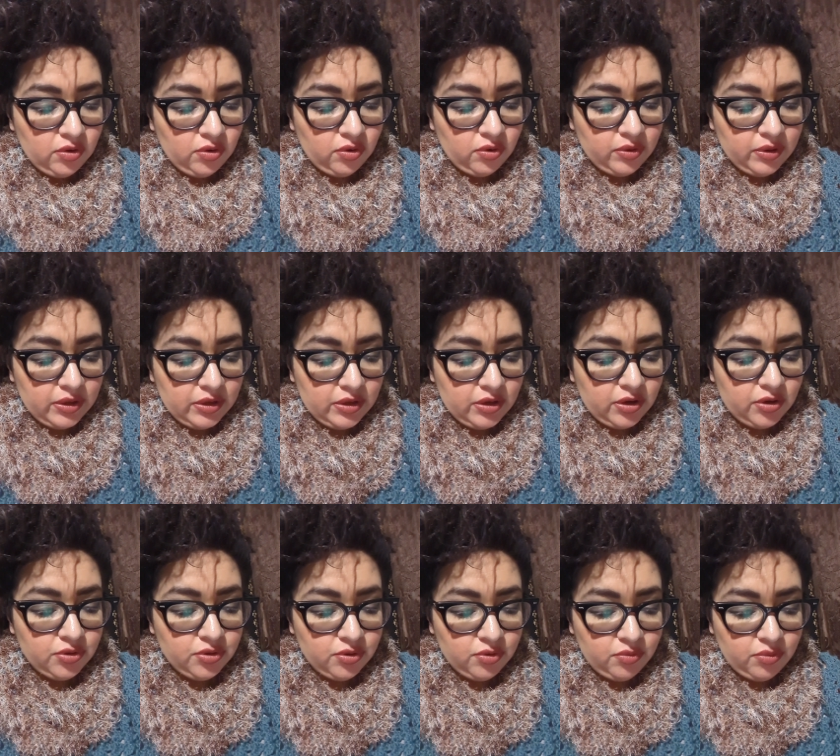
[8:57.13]
or in
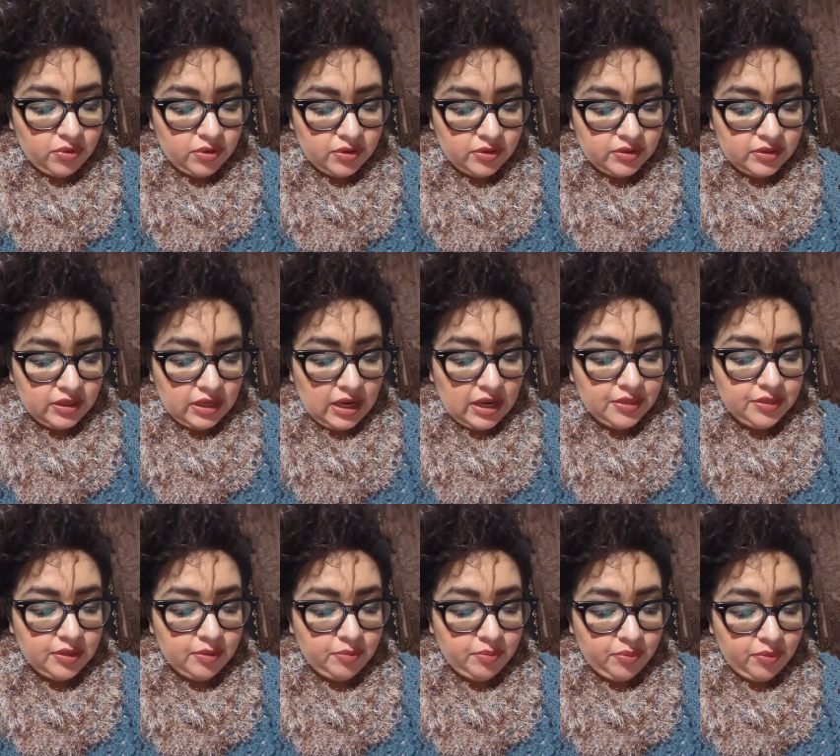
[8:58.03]
other words, at
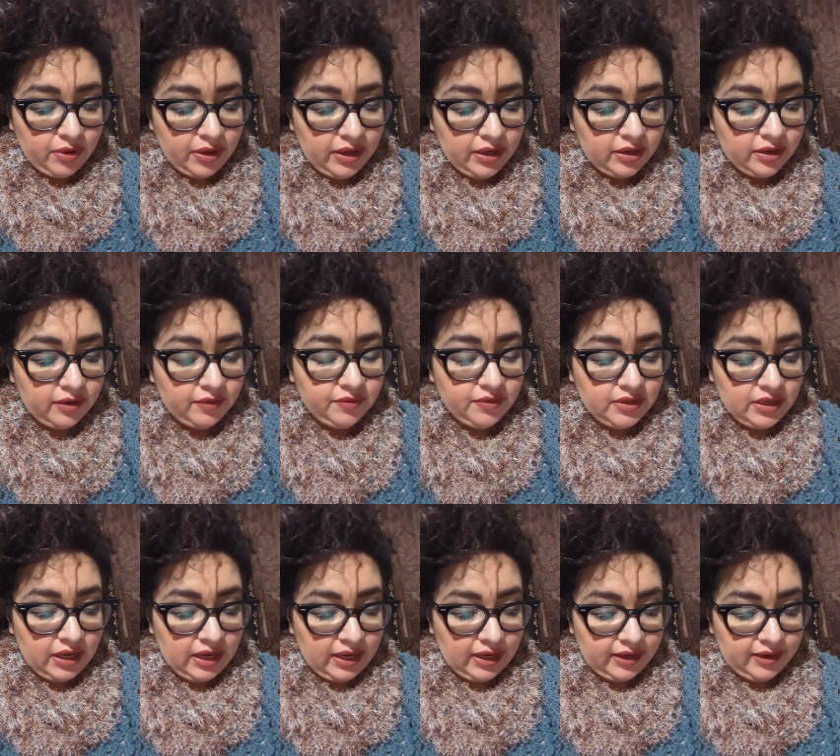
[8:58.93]
the break of
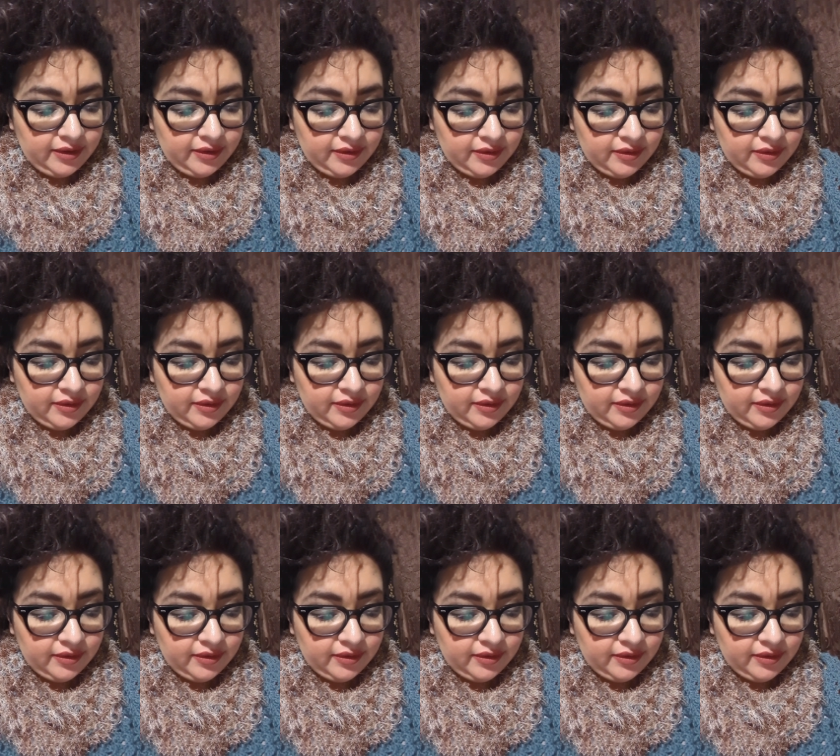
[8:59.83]
day.